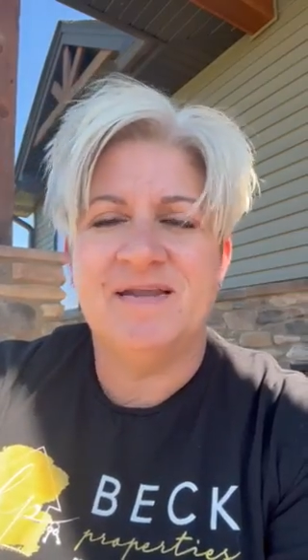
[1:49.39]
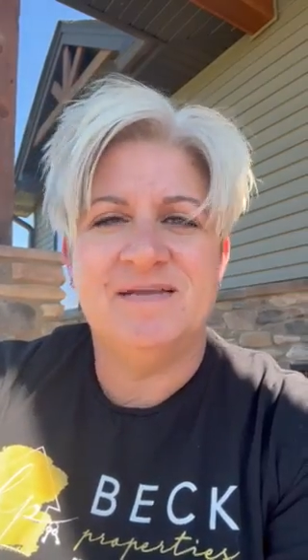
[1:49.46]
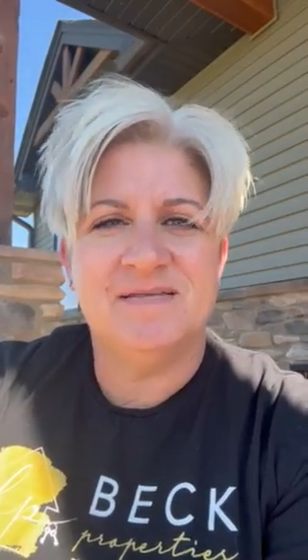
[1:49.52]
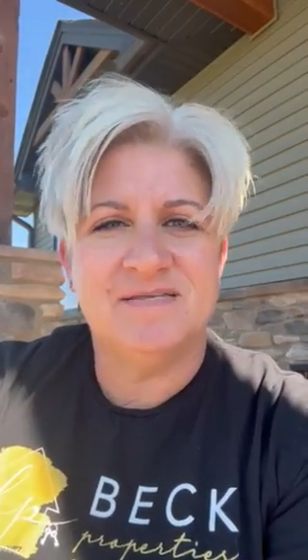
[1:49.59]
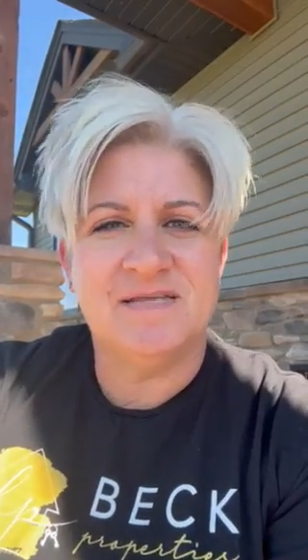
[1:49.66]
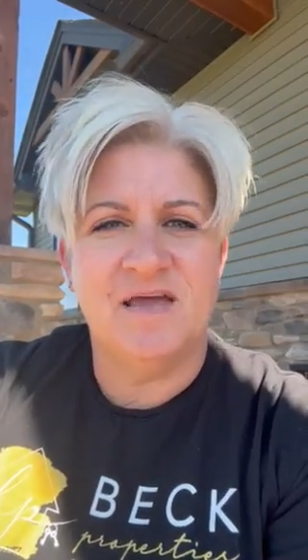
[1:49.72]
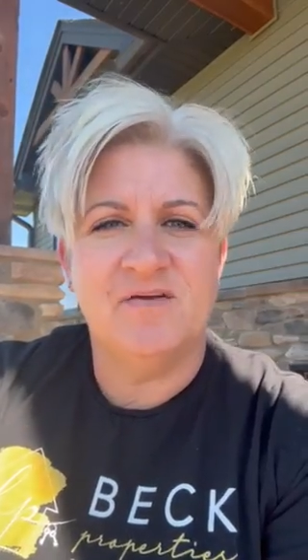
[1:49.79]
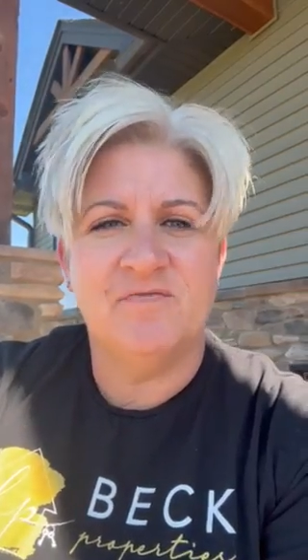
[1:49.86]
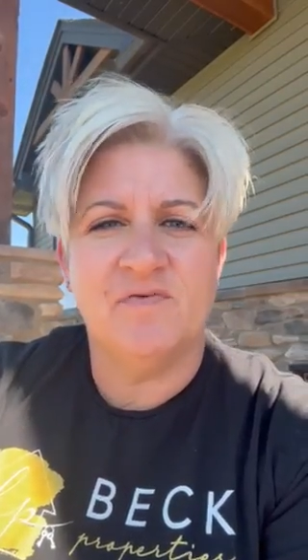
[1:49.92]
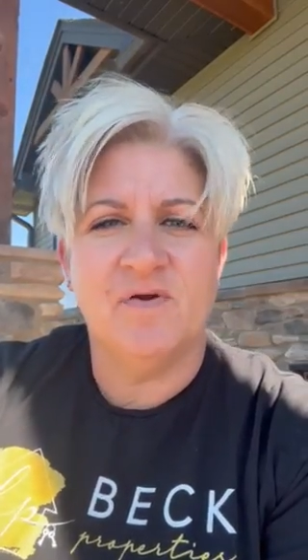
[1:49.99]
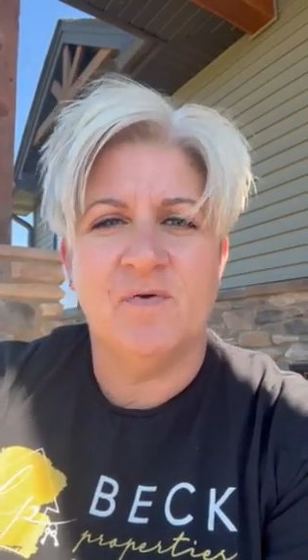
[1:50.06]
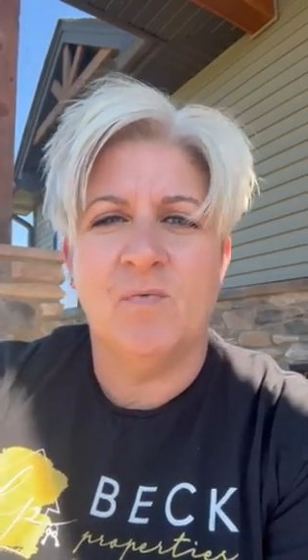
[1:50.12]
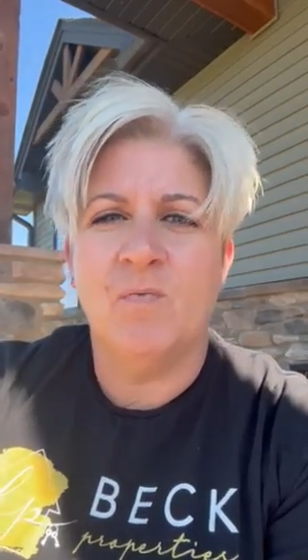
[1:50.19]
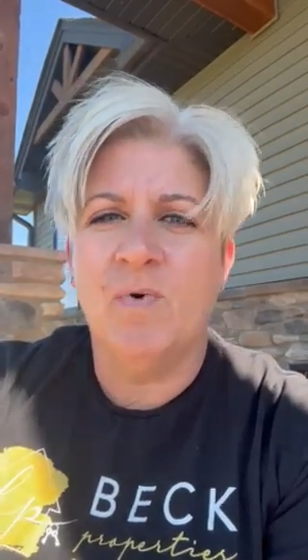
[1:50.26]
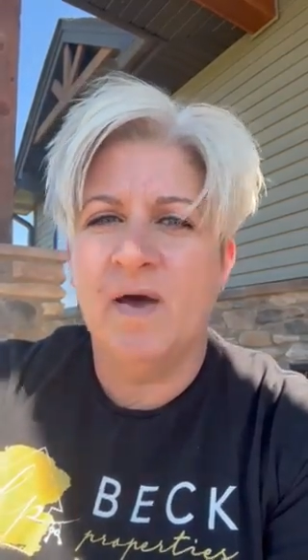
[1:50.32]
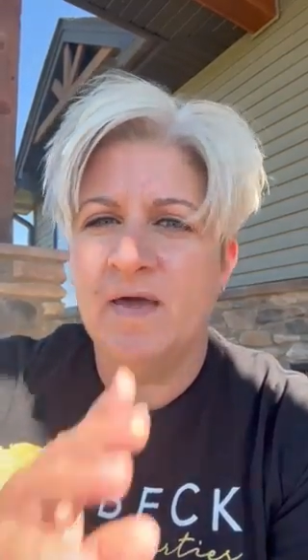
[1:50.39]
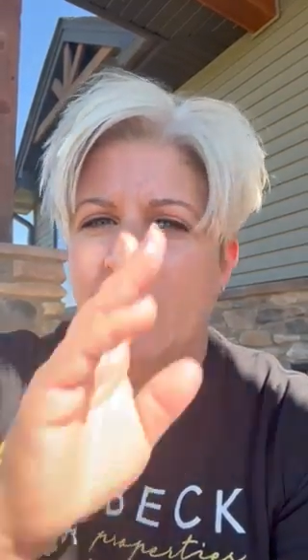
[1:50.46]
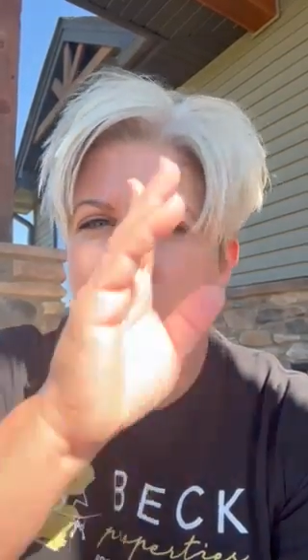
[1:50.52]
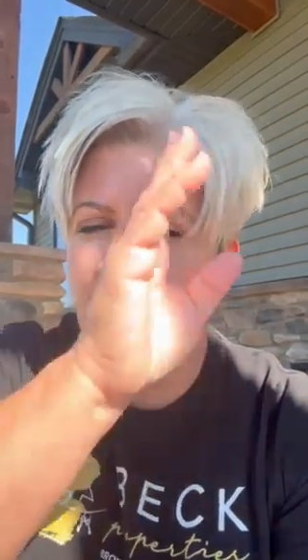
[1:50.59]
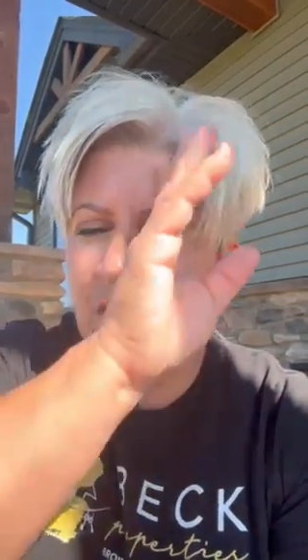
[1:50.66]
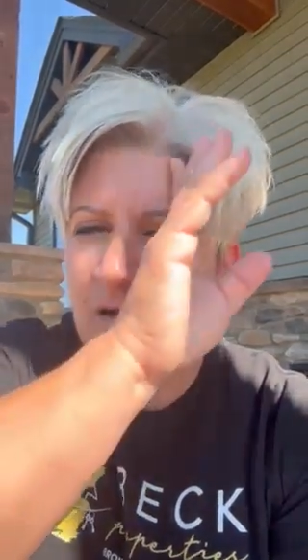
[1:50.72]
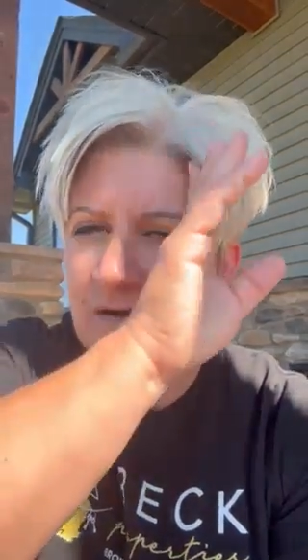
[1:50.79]
of decipher what
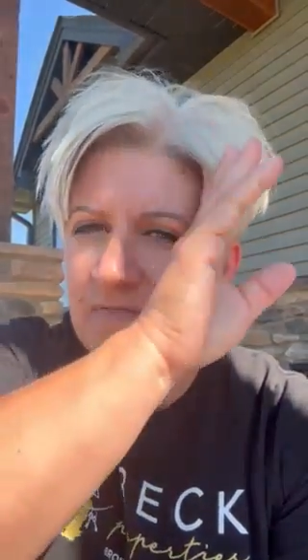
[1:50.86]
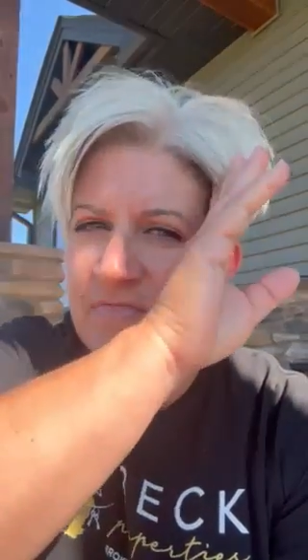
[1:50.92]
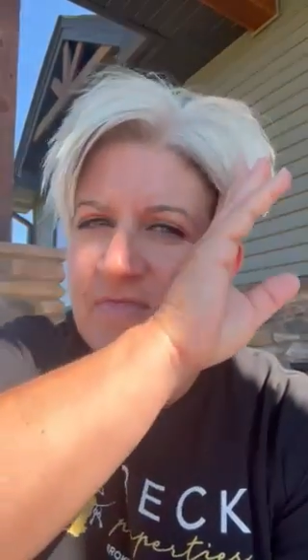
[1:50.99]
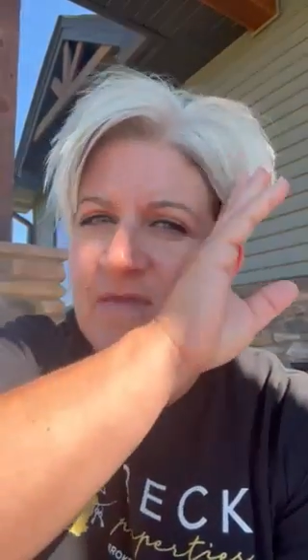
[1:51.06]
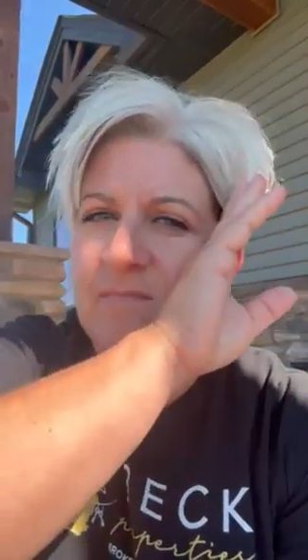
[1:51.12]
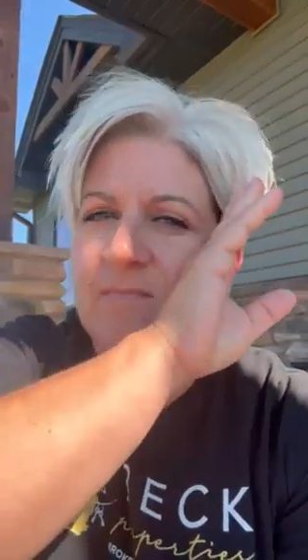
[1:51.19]
are the